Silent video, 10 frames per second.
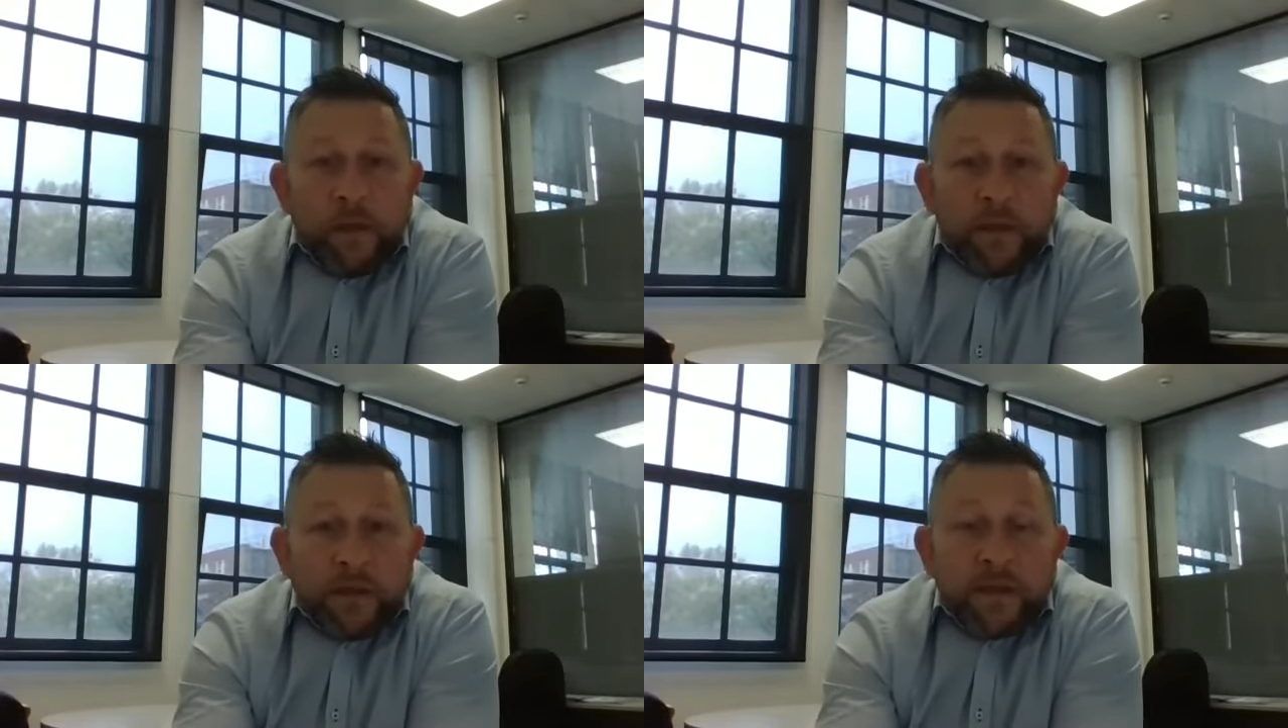
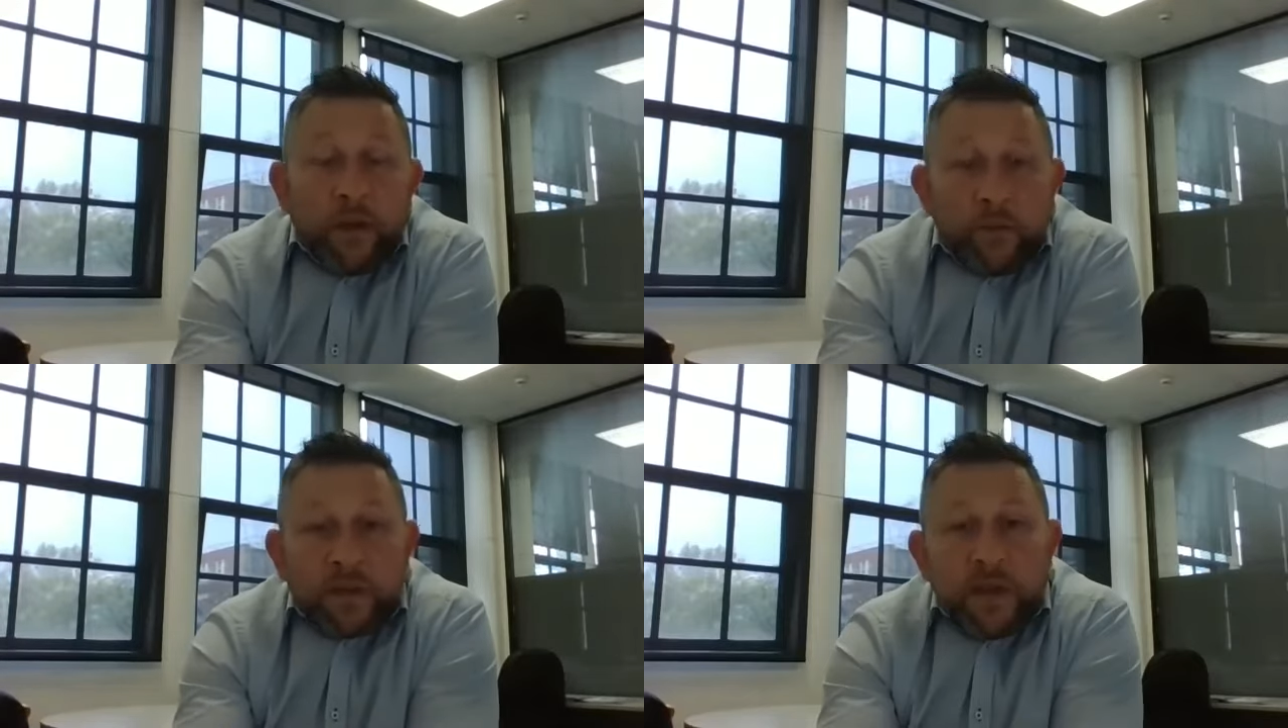
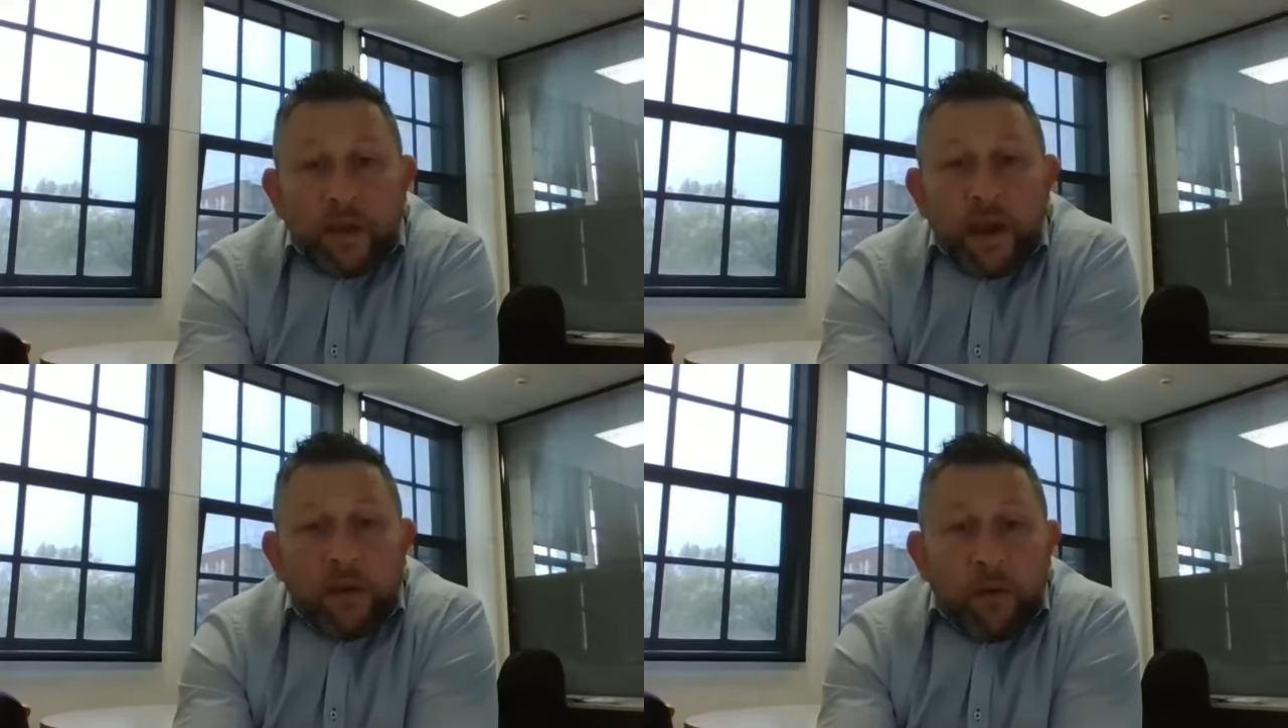skill set
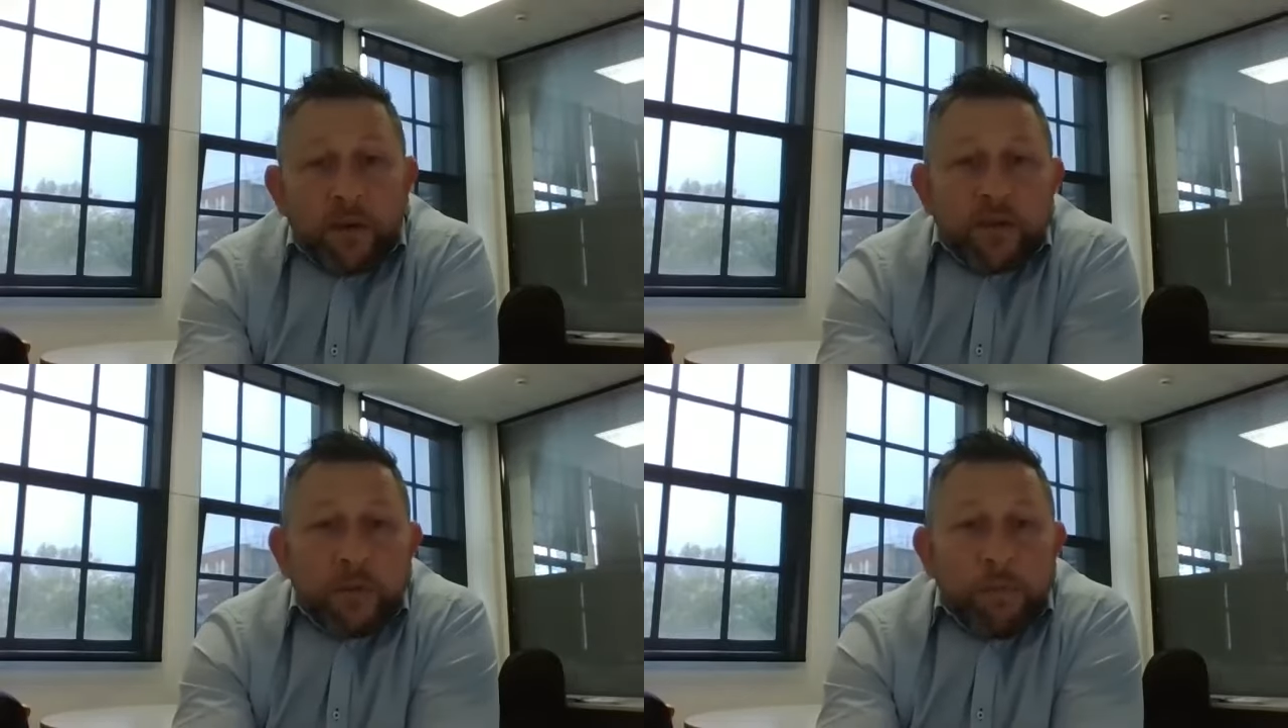and
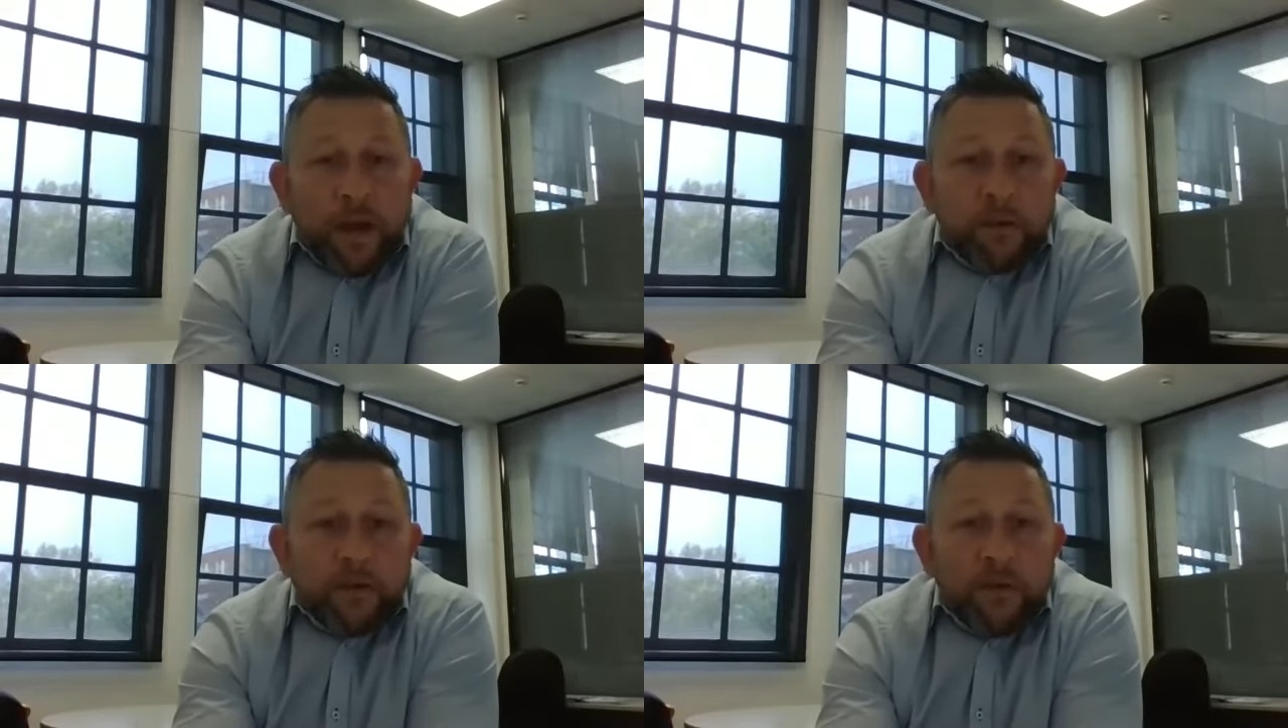knowledge to be able
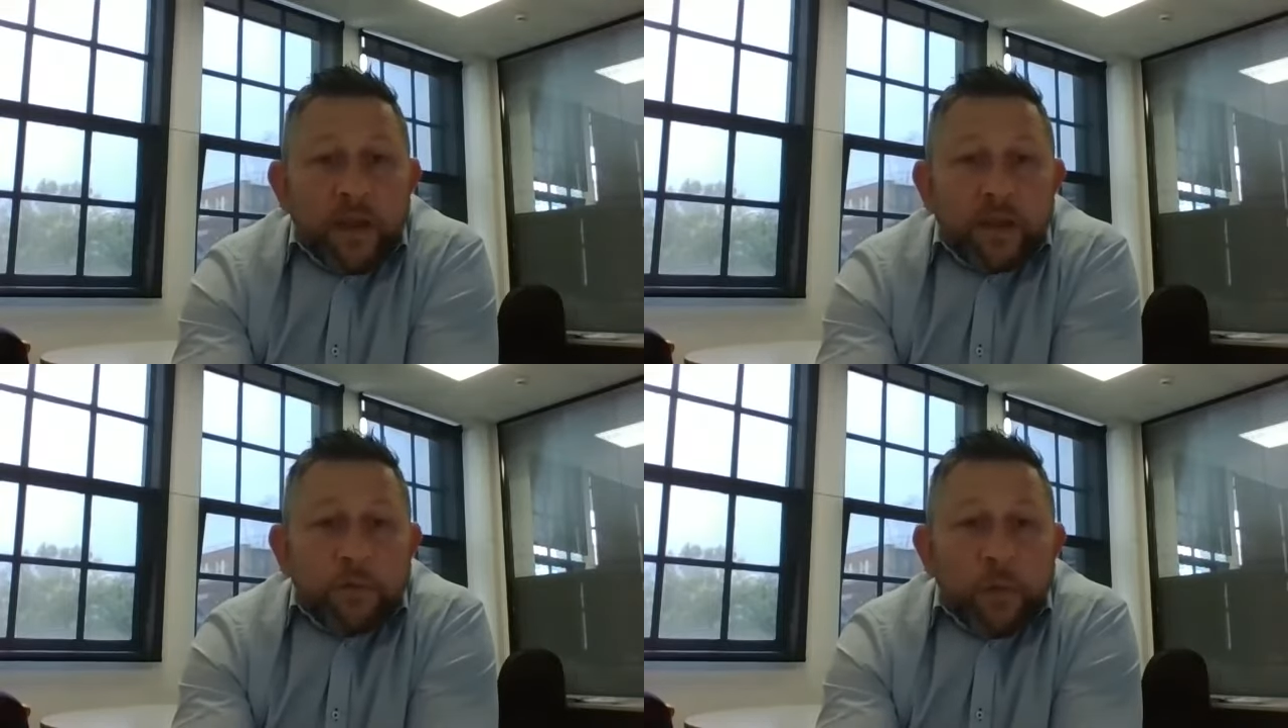to do
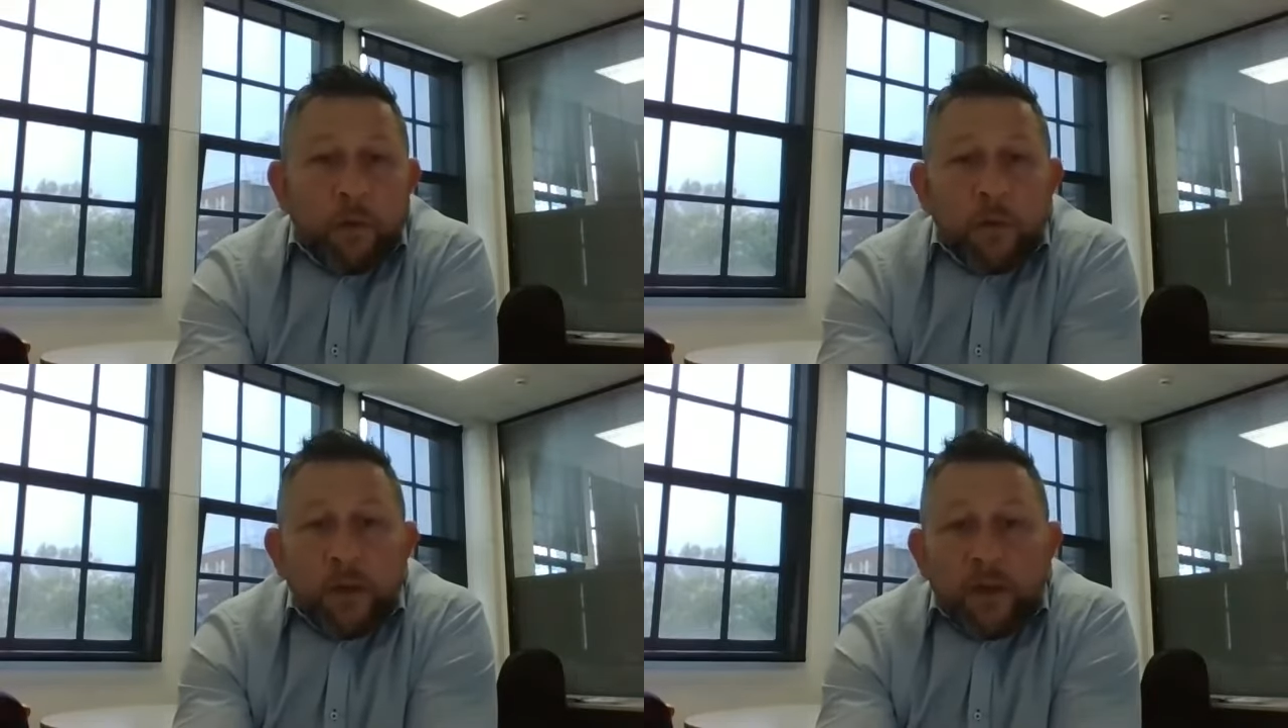that as well.